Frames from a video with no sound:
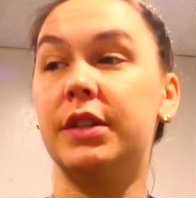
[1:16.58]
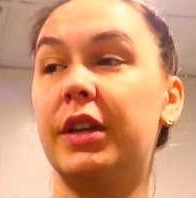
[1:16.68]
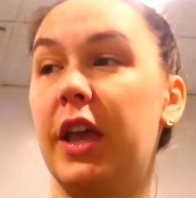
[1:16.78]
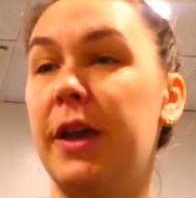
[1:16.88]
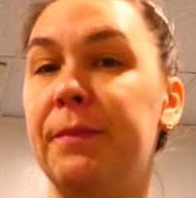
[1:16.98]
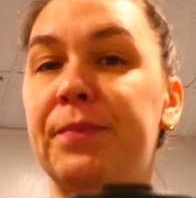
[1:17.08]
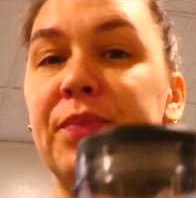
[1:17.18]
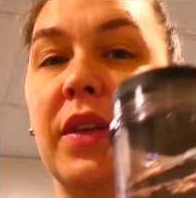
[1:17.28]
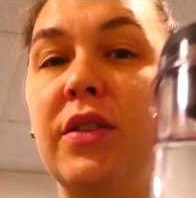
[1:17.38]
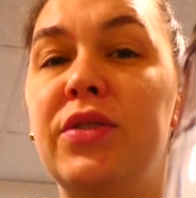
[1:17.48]
Okay, I
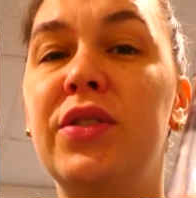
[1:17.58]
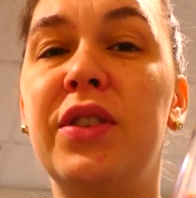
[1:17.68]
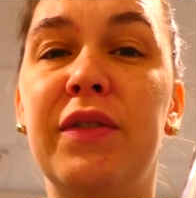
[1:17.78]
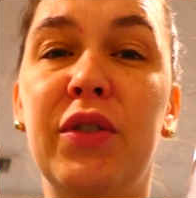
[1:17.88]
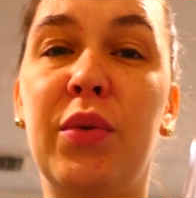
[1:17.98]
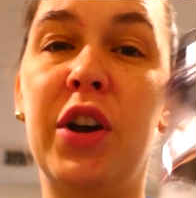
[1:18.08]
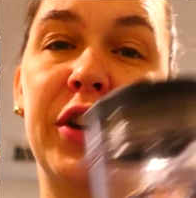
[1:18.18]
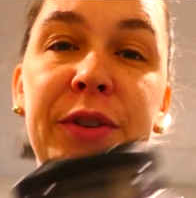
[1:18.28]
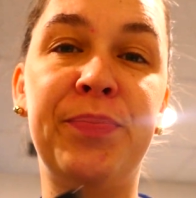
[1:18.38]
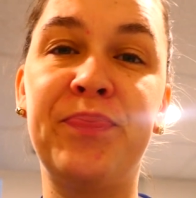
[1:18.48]
was using it for
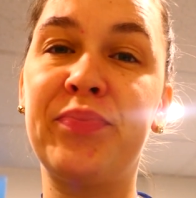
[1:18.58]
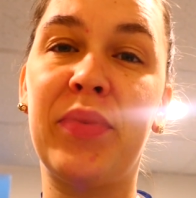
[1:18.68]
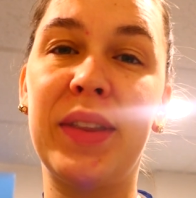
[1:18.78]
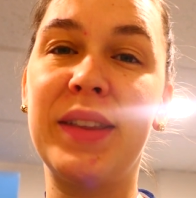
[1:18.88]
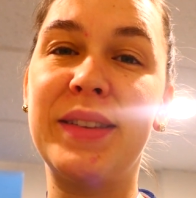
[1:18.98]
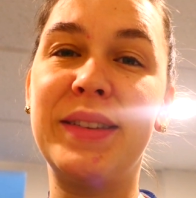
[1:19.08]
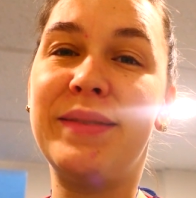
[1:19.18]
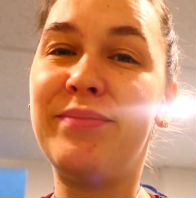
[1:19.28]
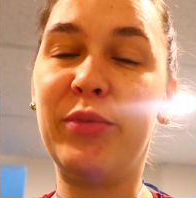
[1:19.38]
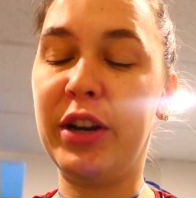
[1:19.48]
water.
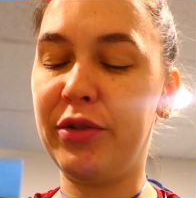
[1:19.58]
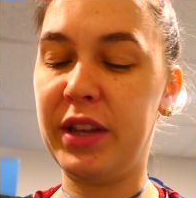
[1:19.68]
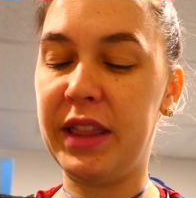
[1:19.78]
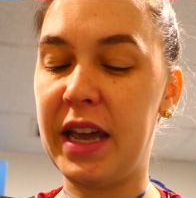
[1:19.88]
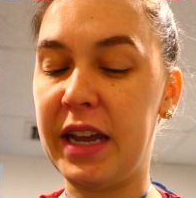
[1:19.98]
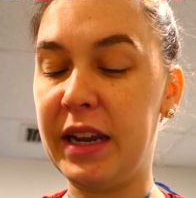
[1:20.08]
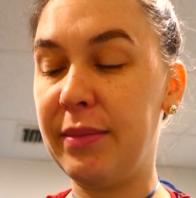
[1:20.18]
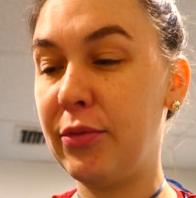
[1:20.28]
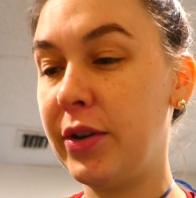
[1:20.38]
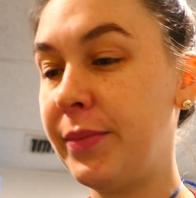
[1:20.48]
We don't need that
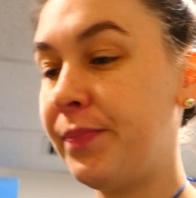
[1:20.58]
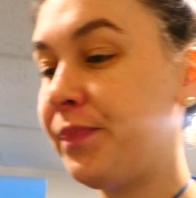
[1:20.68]
anymore.